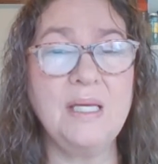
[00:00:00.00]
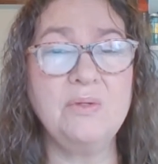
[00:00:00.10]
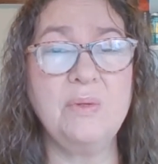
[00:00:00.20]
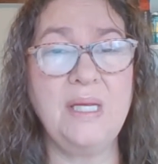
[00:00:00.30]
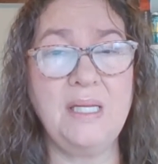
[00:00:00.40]
and
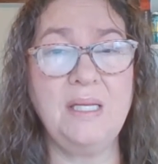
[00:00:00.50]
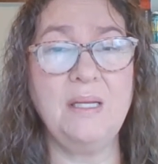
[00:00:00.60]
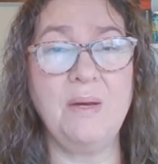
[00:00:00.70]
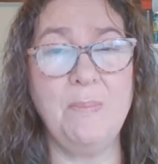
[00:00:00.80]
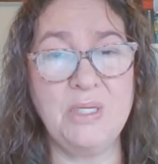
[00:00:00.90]

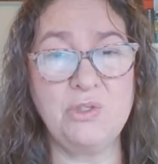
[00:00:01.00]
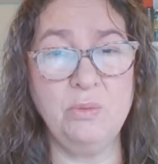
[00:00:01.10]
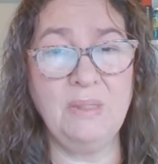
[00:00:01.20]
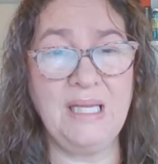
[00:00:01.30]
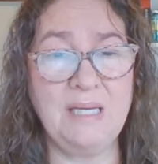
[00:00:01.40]
created a
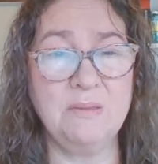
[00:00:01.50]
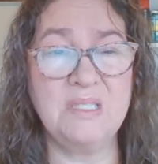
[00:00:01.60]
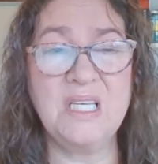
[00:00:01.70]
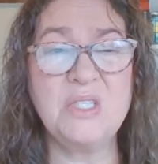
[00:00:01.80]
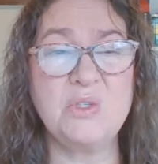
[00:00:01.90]
mushroom cloud
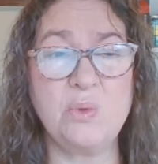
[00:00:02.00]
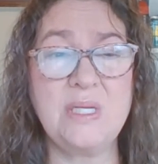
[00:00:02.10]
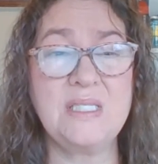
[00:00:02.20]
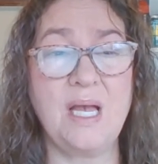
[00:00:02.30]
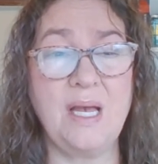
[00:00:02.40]
6
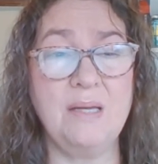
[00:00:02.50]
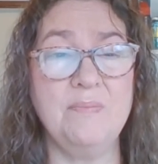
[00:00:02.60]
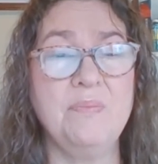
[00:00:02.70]
stories high.